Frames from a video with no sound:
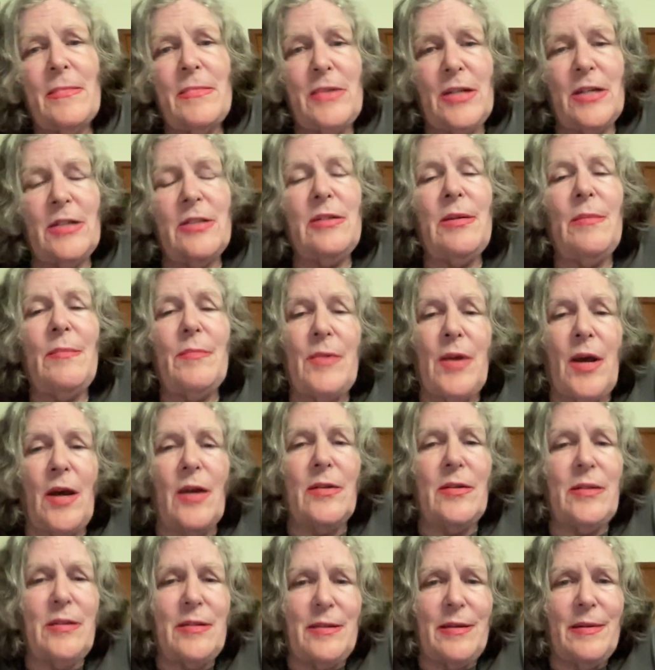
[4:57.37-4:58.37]
Just some
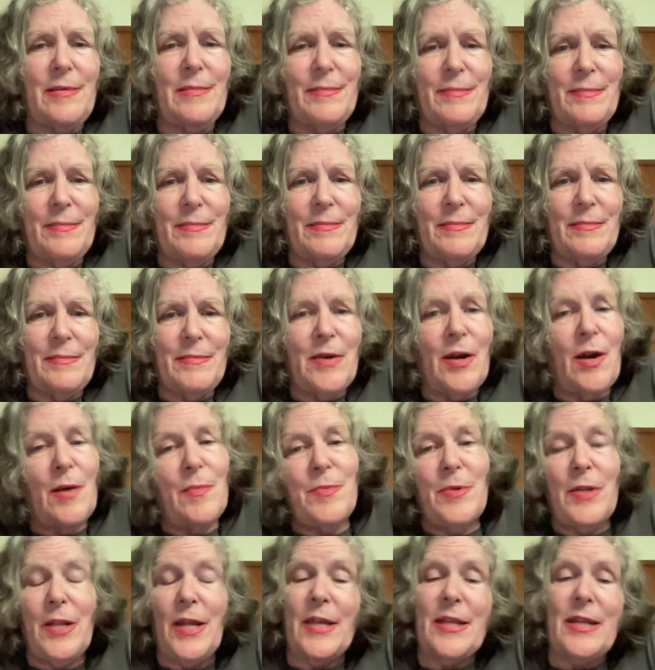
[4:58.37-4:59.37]
thoughts.
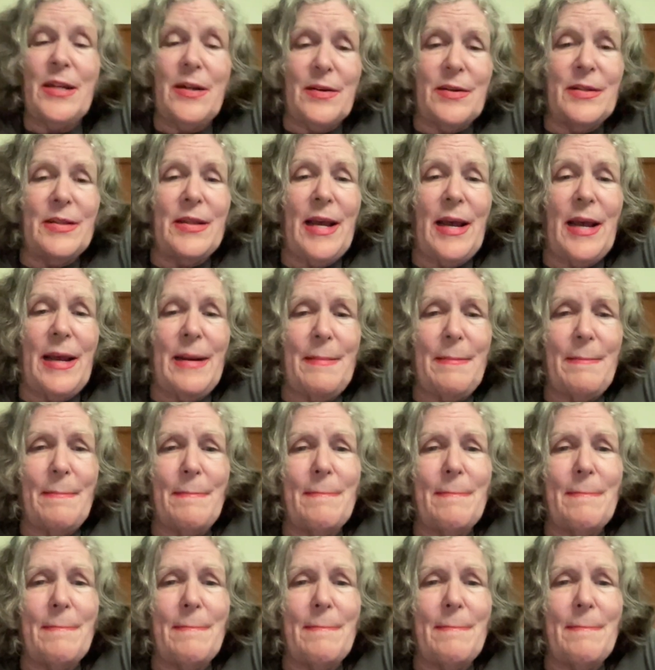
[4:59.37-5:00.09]
Hope you like hearing that.